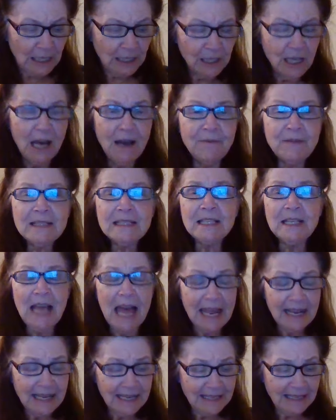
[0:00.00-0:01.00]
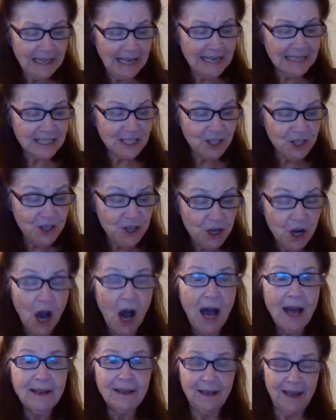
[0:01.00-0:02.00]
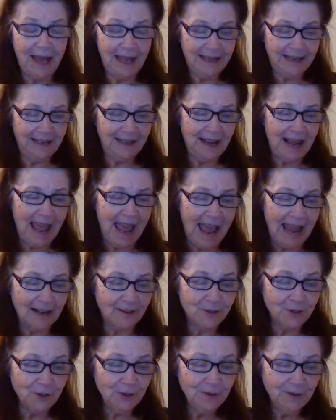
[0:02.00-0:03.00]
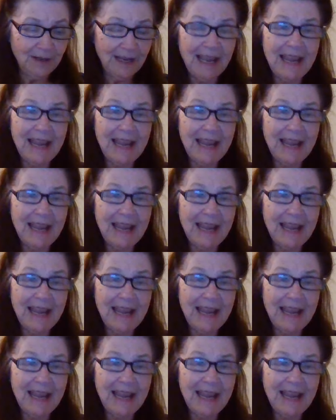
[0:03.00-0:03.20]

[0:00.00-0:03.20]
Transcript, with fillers: Love is like is not like an actor.